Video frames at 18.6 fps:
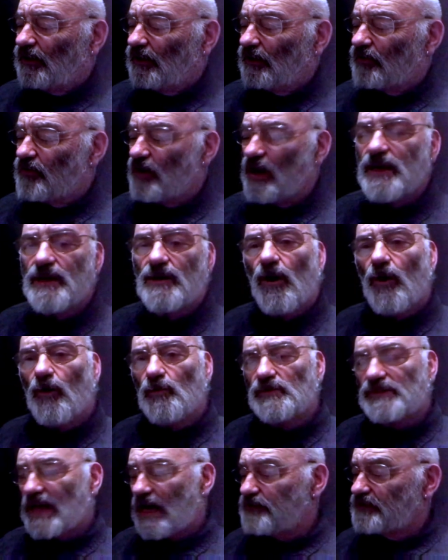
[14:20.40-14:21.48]
Craig
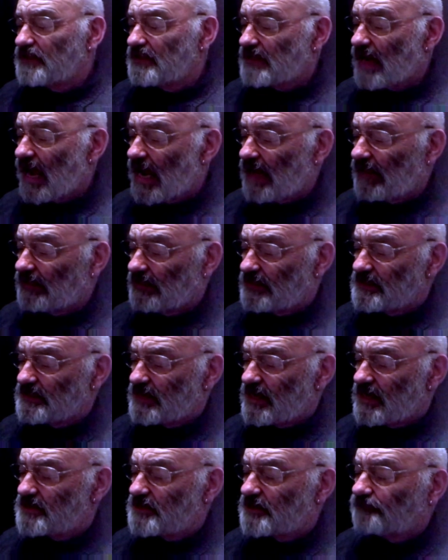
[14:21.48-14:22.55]
holds out his hand and
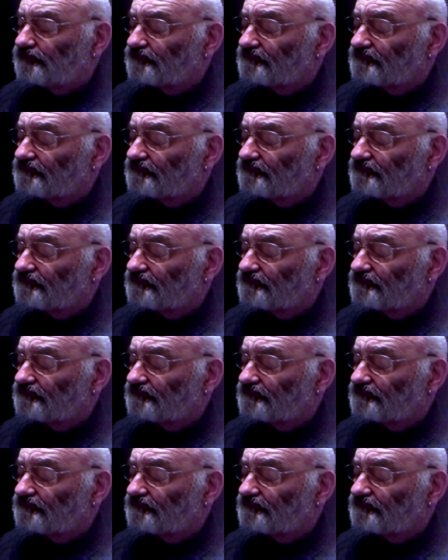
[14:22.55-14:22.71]
says,